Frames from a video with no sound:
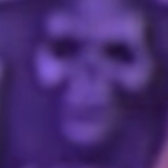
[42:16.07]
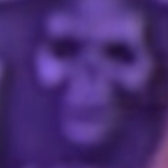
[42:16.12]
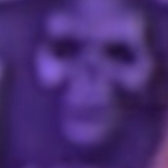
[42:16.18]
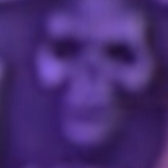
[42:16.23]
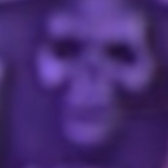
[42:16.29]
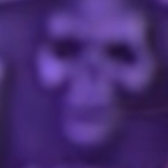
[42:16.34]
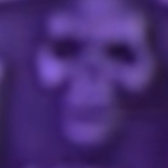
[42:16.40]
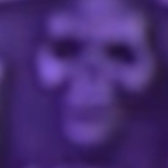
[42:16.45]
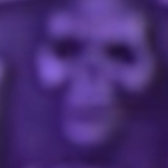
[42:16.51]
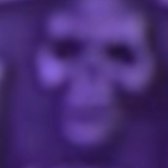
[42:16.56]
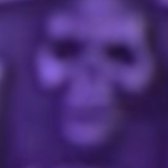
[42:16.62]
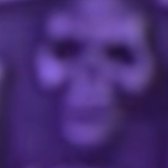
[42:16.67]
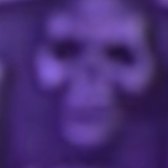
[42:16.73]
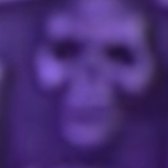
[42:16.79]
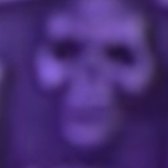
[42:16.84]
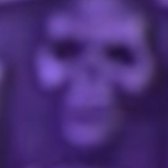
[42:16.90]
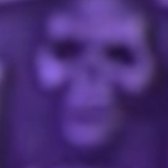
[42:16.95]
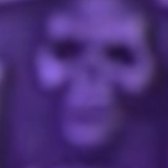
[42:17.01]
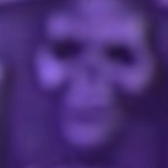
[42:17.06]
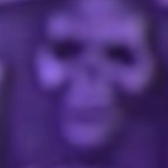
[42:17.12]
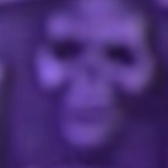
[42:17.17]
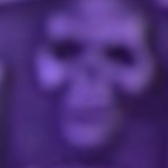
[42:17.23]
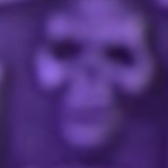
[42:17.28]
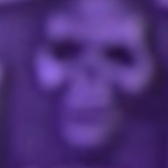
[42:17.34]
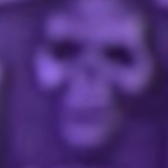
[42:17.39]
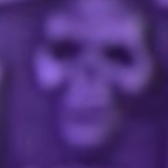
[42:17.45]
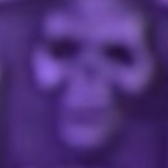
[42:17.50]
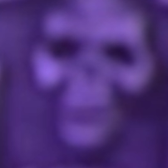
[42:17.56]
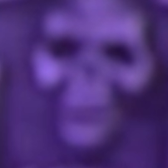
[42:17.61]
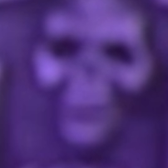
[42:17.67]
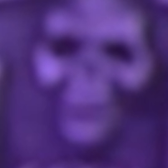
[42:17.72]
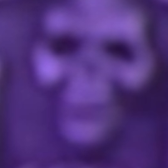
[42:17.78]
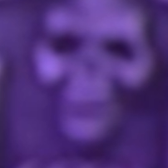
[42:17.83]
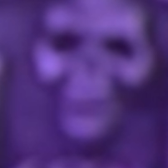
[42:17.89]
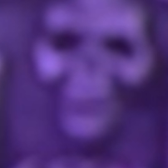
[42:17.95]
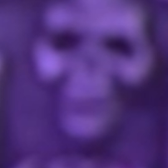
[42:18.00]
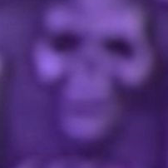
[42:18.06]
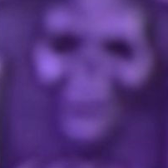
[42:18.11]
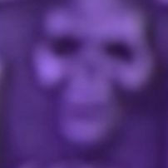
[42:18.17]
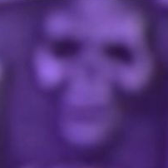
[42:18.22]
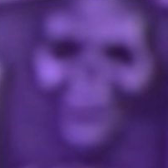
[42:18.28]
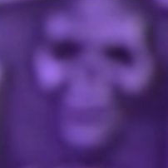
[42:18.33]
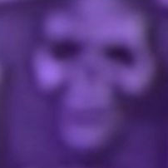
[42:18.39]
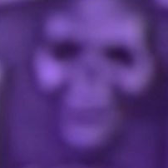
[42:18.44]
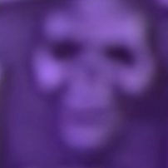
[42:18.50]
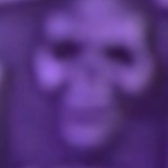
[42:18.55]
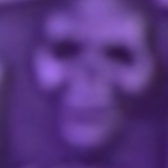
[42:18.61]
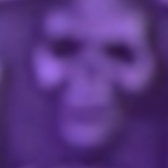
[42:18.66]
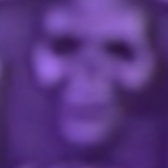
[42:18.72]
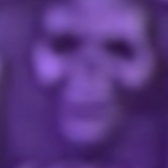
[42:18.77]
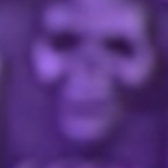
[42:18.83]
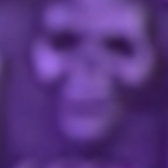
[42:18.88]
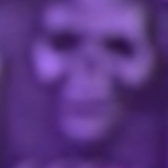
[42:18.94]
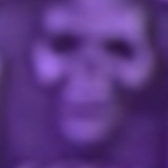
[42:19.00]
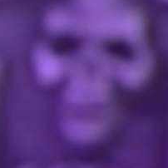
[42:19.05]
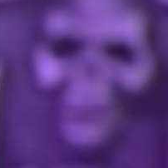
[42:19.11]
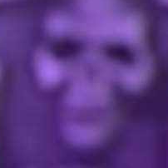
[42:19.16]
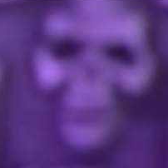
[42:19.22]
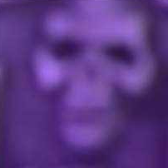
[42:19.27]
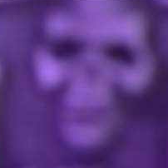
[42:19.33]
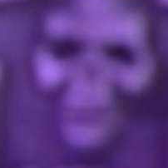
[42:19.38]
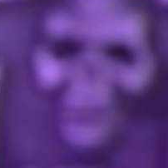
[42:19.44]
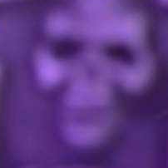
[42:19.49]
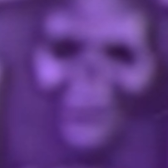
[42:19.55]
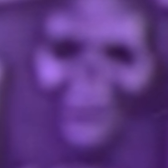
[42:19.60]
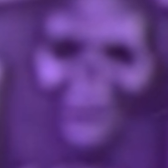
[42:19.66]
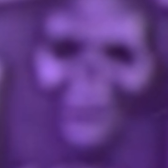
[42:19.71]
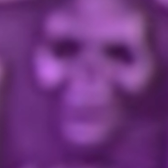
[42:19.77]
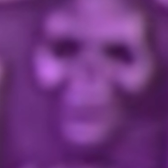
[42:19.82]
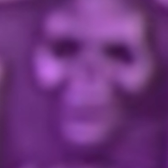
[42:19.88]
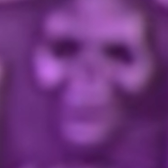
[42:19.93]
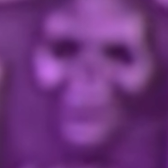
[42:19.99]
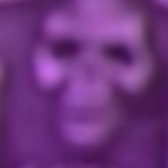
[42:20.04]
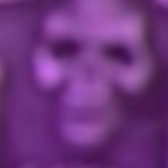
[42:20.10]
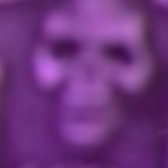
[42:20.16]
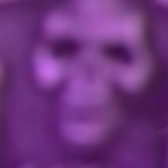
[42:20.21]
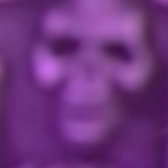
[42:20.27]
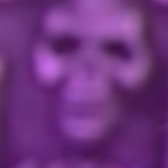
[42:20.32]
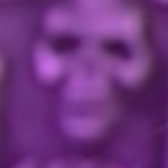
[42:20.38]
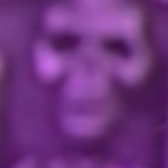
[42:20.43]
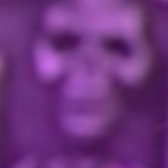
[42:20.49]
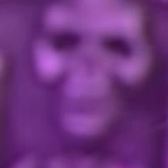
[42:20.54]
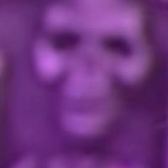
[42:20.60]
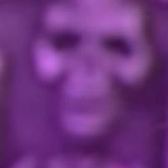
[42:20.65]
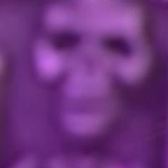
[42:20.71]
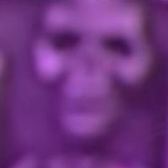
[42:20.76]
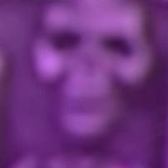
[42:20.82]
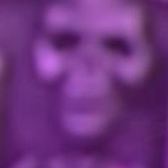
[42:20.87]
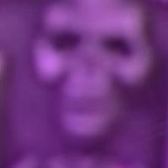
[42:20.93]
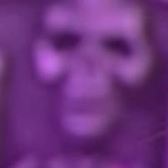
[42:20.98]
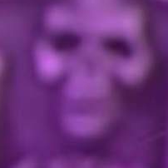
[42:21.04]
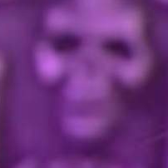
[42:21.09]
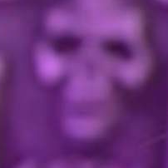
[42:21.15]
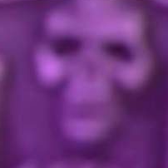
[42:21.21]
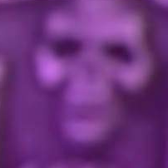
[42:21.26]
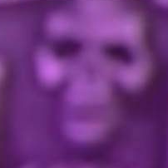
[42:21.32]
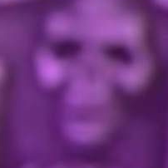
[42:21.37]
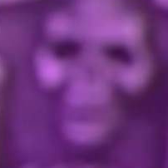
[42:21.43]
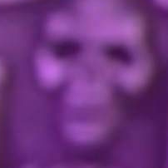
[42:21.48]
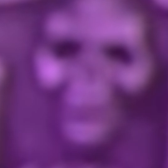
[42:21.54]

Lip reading: (not speaking)